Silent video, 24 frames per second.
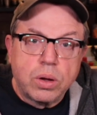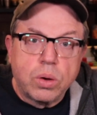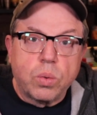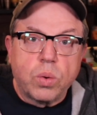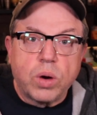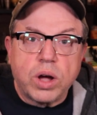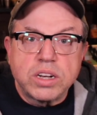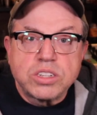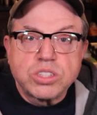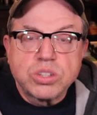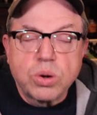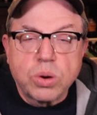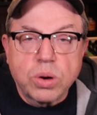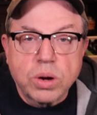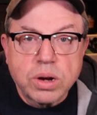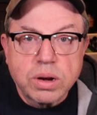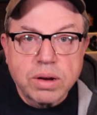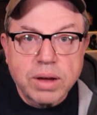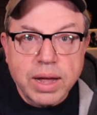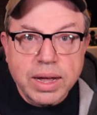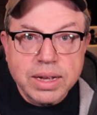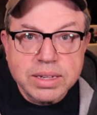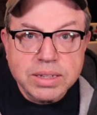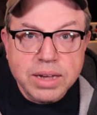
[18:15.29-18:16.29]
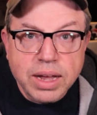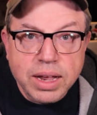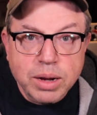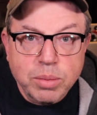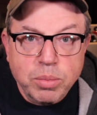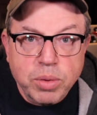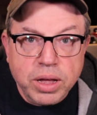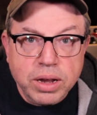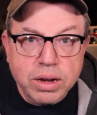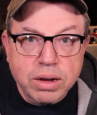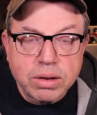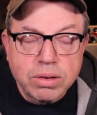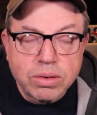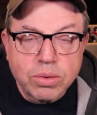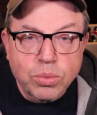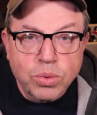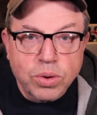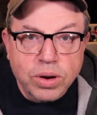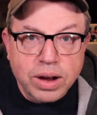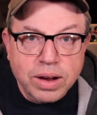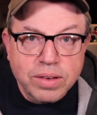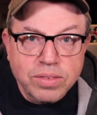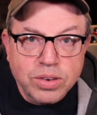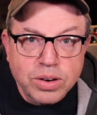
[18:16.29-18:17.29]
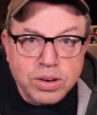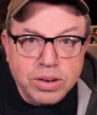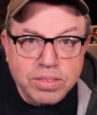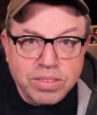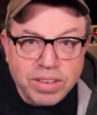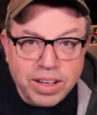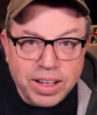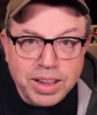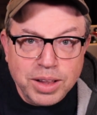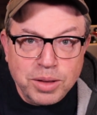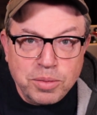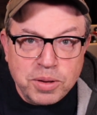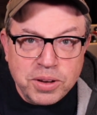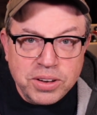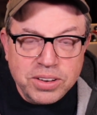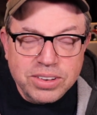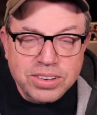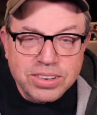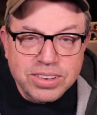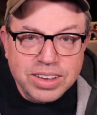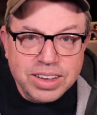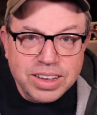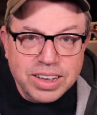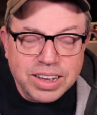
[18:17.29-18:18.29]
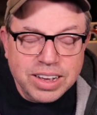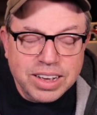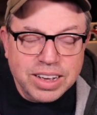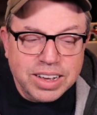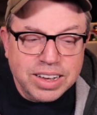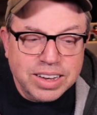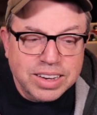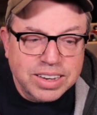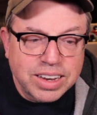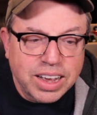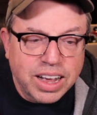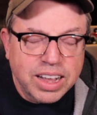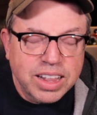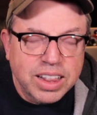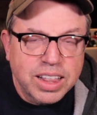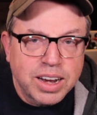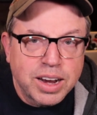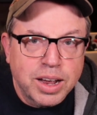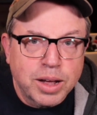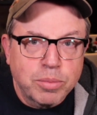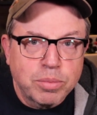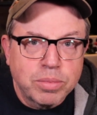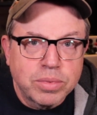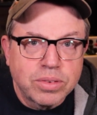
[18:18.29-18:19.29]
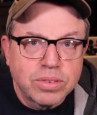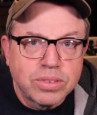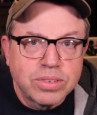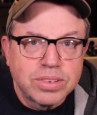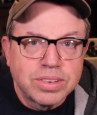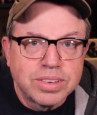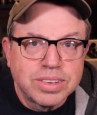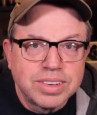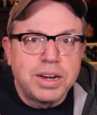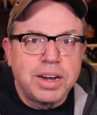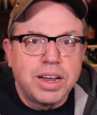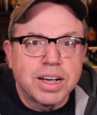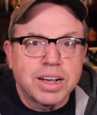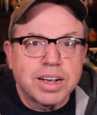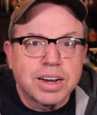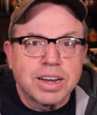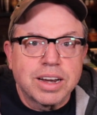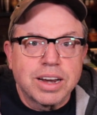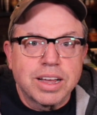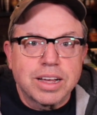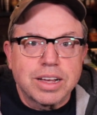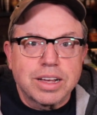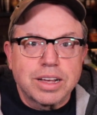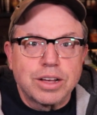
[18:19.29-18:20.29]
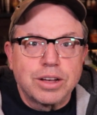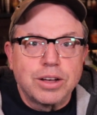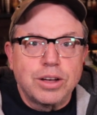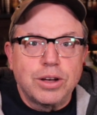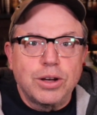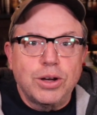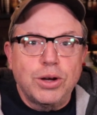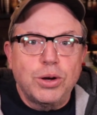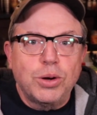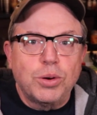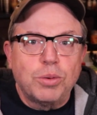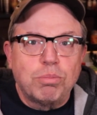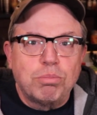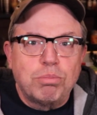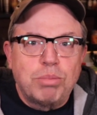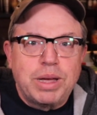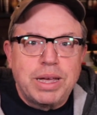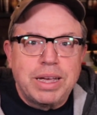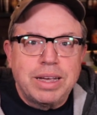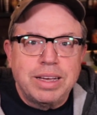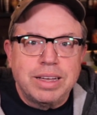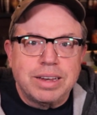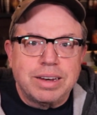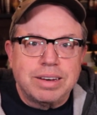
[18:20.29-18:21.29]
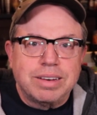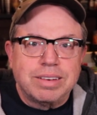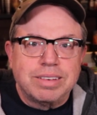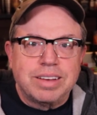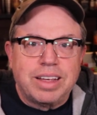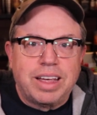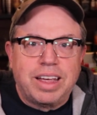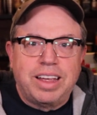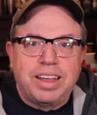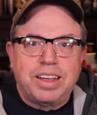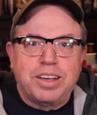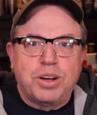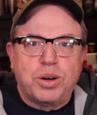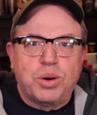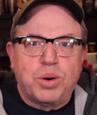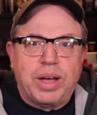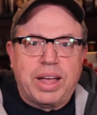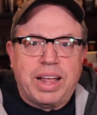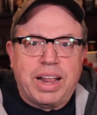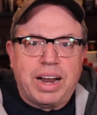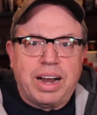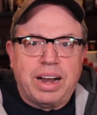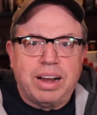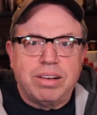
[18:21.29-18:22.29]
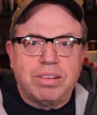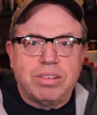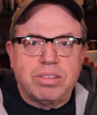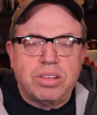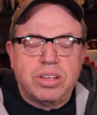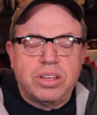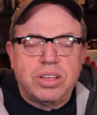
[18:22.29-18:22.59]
Watch Cornergrass Animated wherever available. Dial it up. Duck, duck, go. Bing it. AOL.